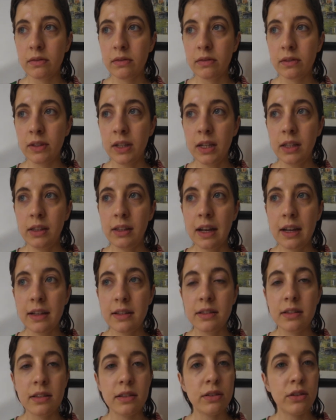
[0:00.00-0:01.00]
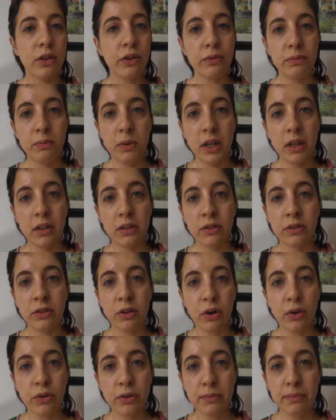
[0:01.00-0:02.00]
the lesson of being on
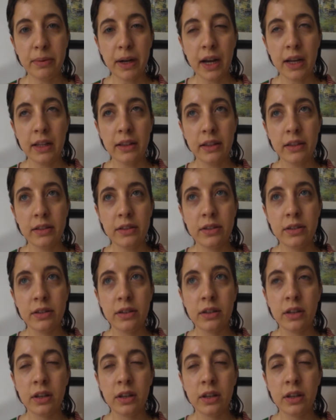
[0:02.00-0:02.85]
autopilot,